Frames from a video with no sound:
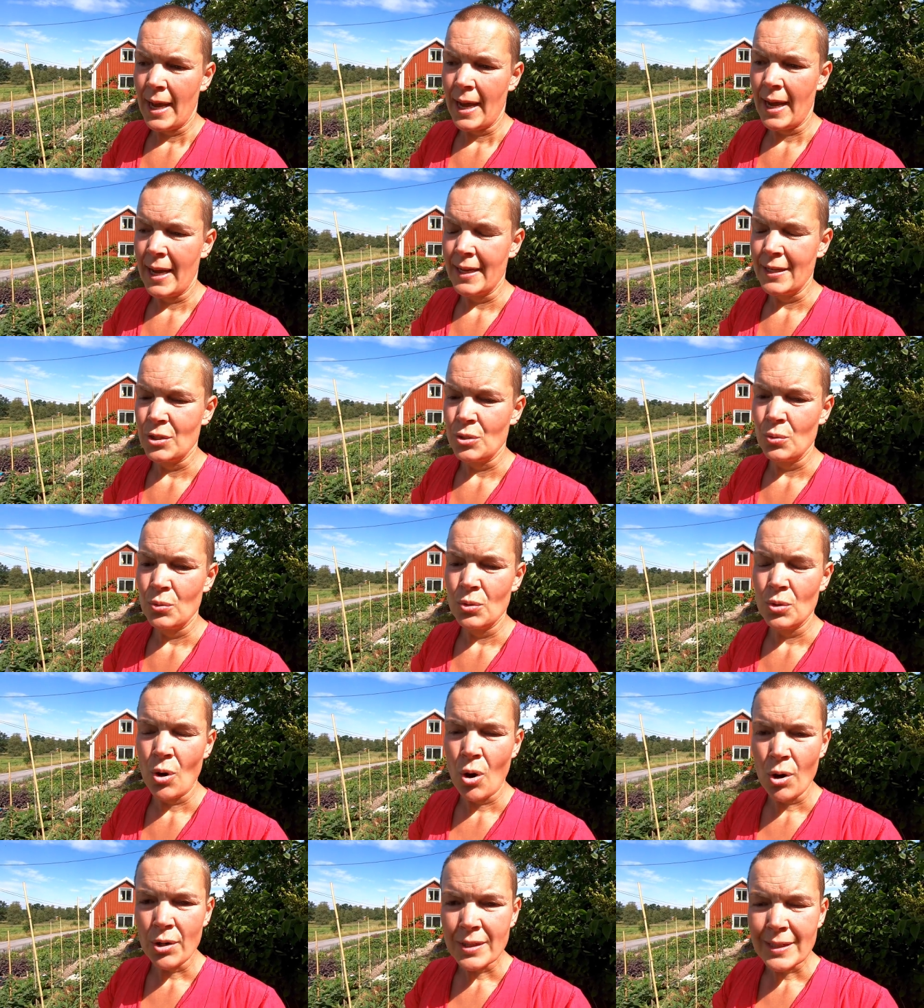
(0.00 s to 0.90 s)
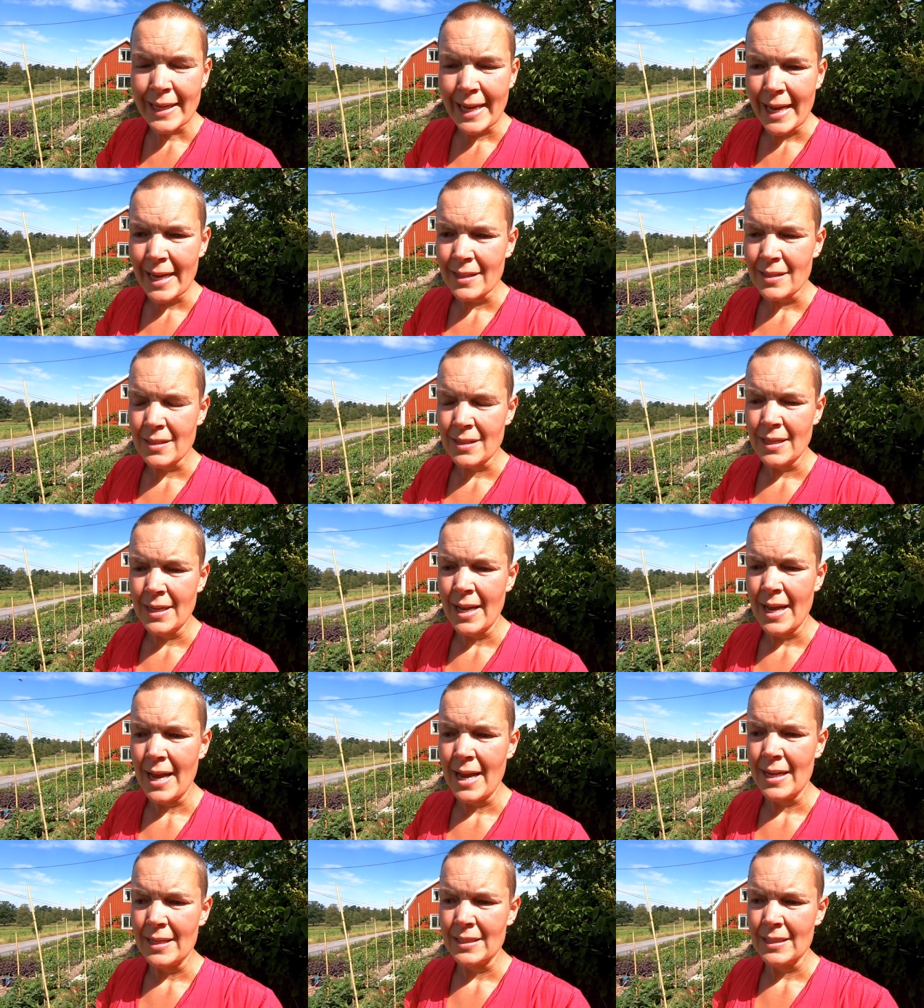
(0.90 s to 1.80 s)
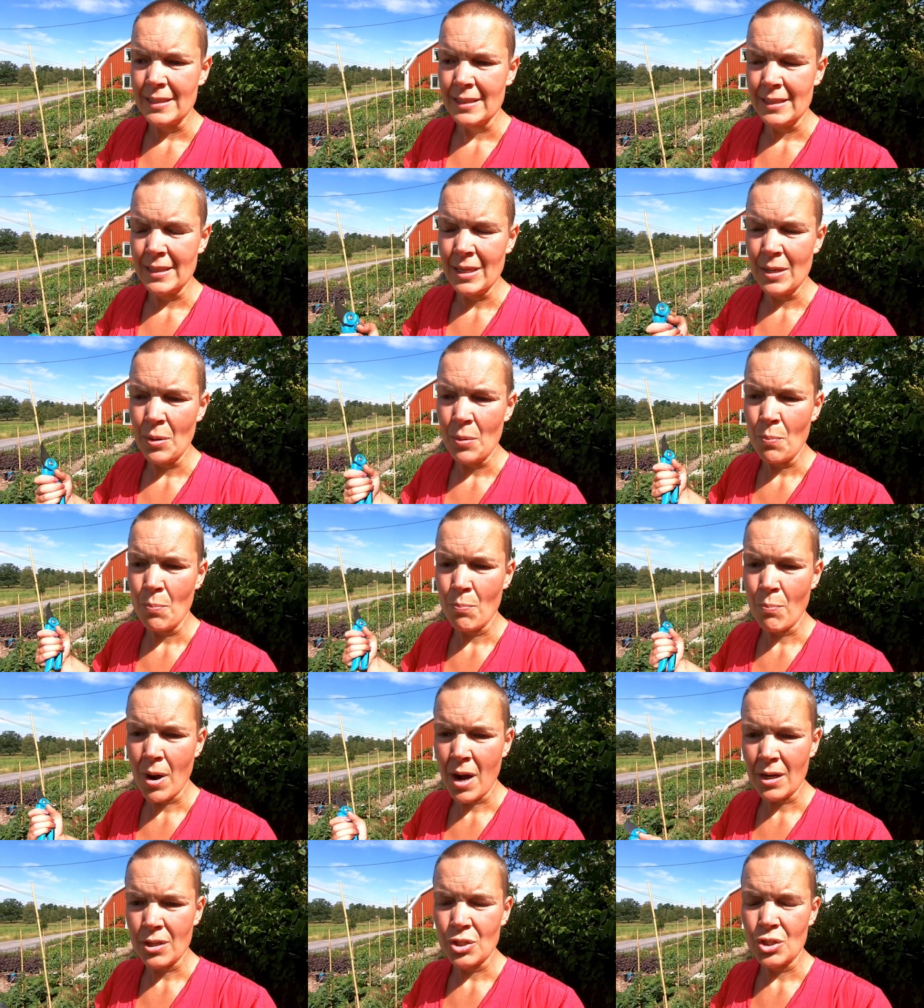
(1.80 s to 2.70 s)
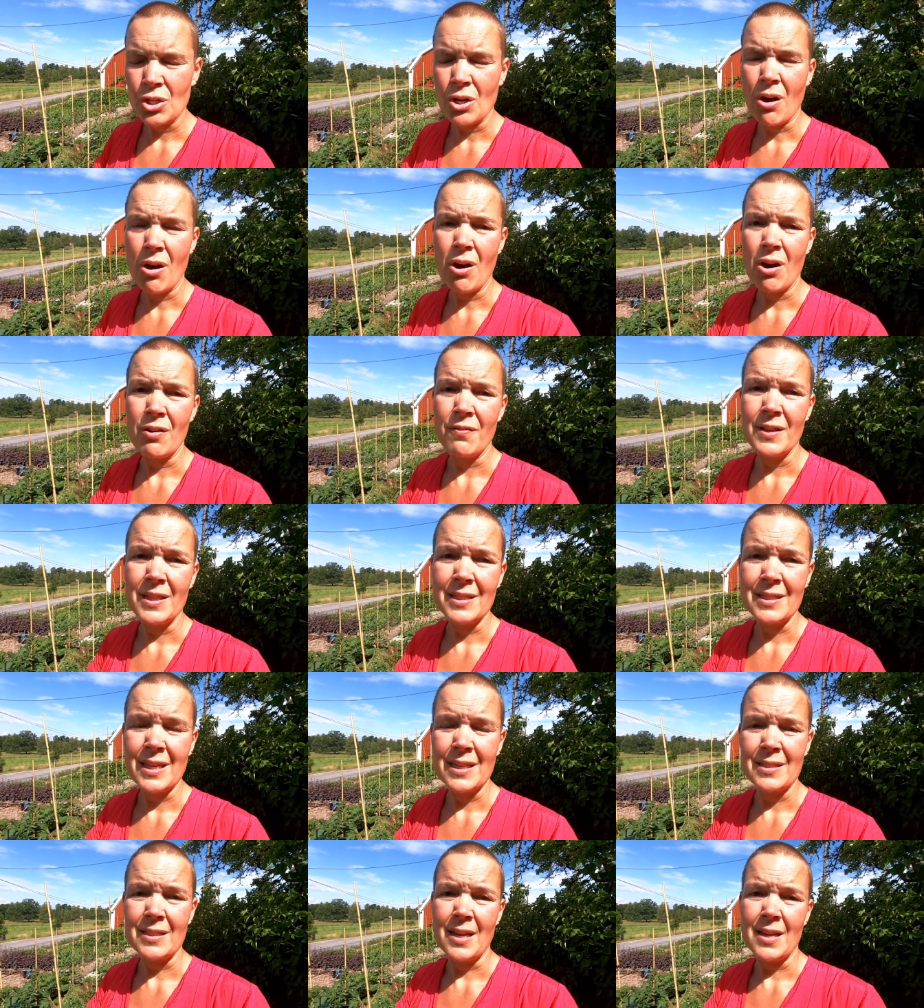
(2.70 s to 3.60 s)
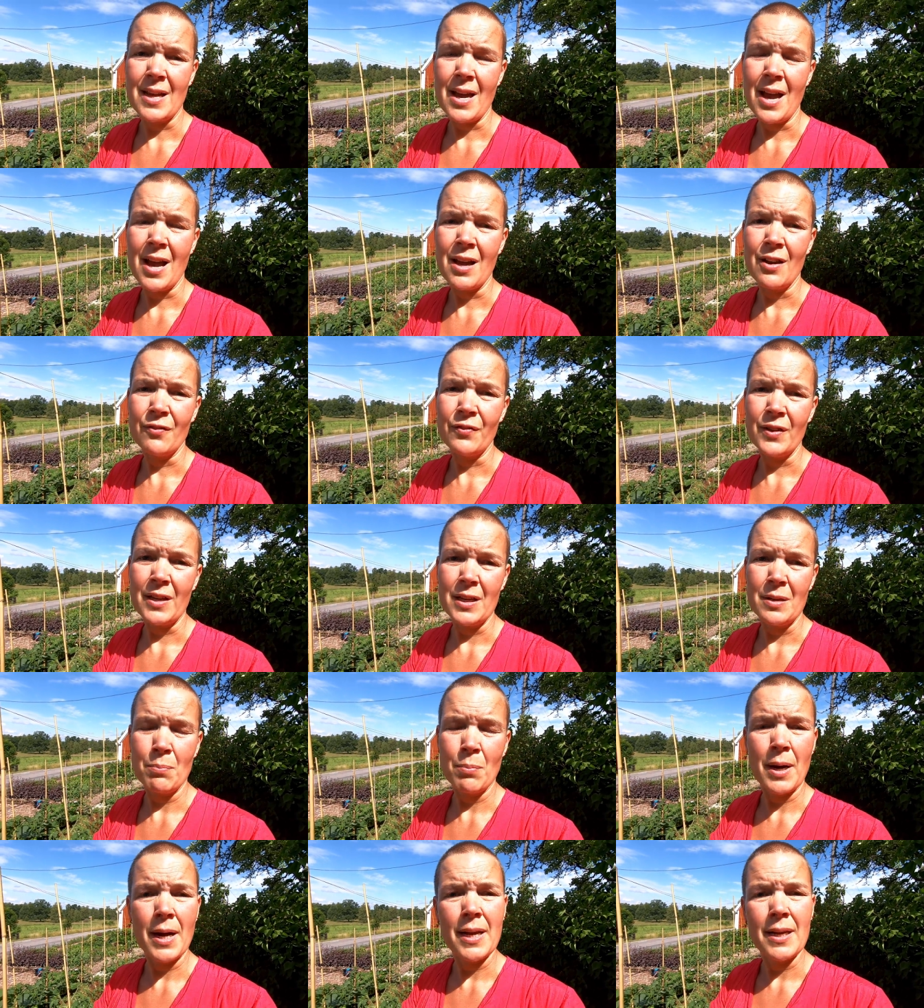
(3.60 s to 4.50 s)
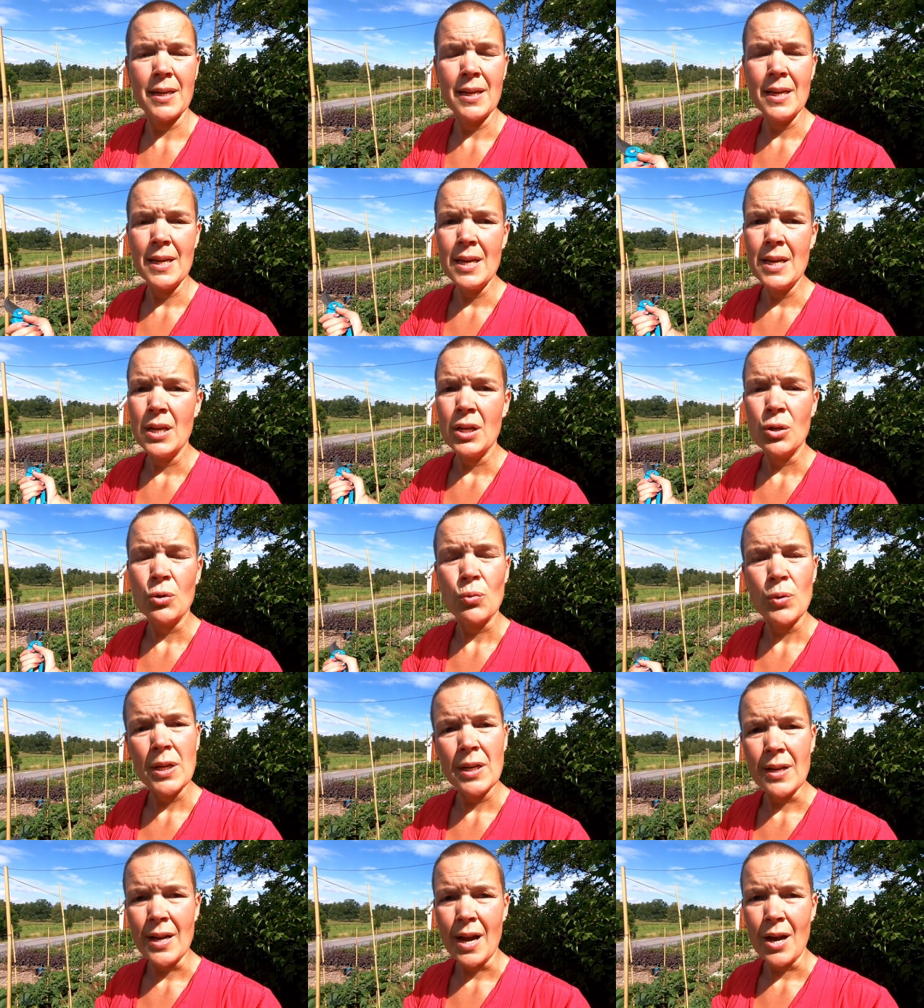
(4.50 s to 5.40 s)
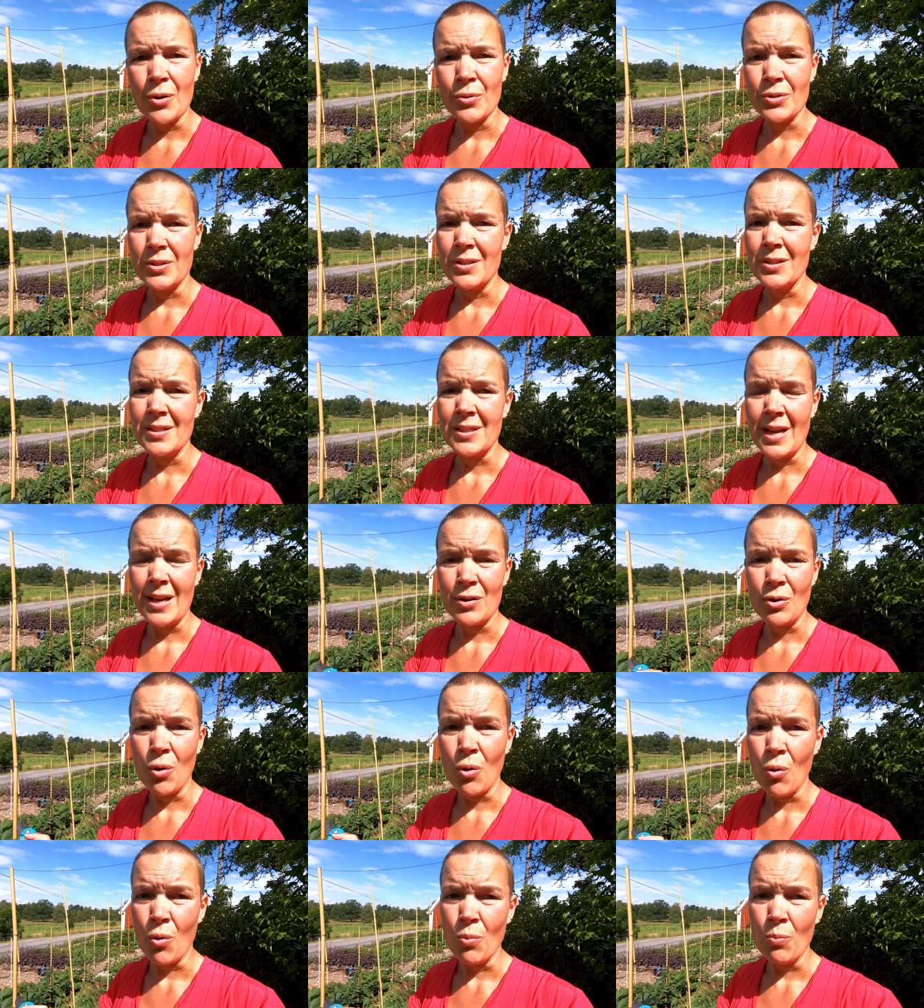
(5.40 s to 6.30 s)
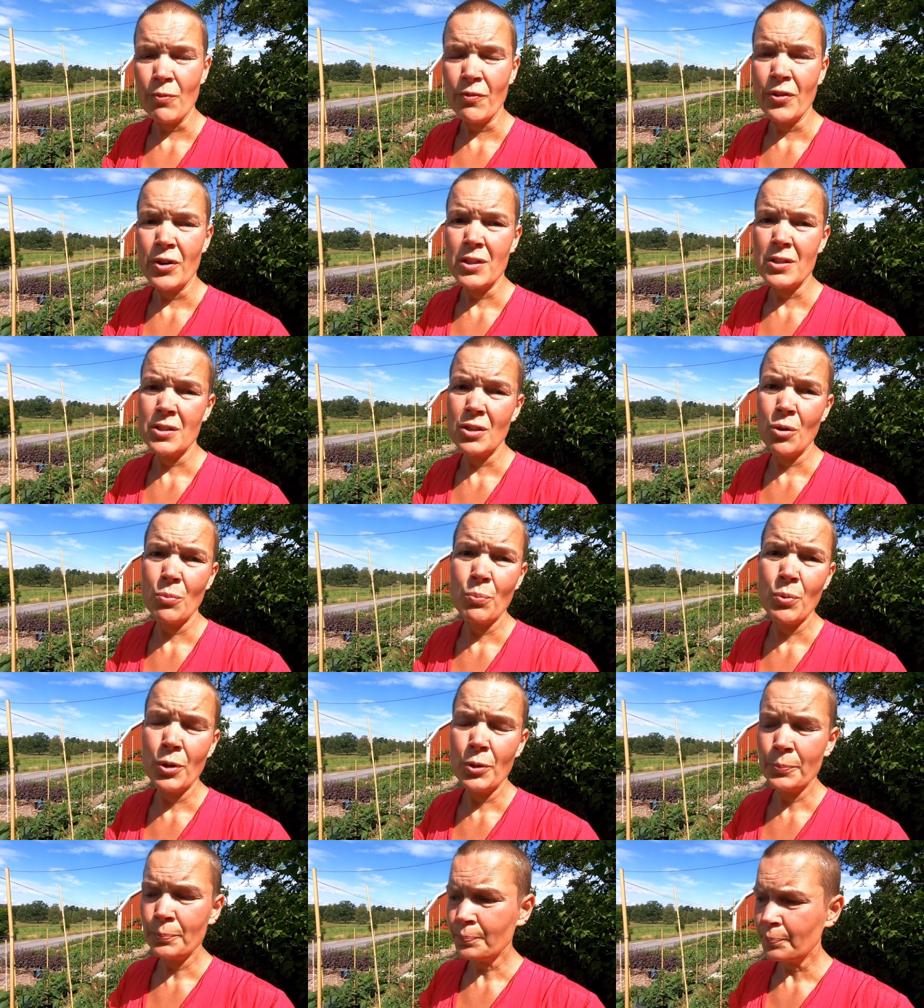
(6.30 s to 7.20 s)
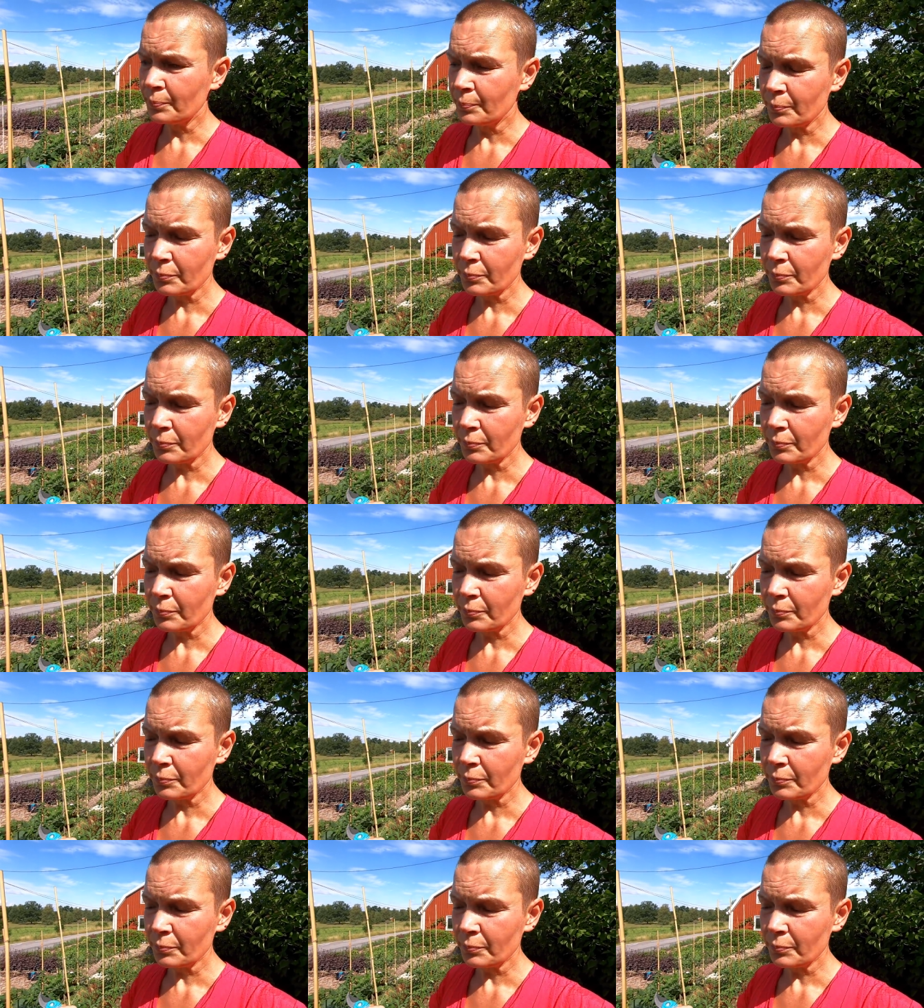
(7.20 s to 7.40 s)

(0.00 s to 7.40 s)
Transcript: I do not get as much harvest as I have in my greenhouses at home, for example.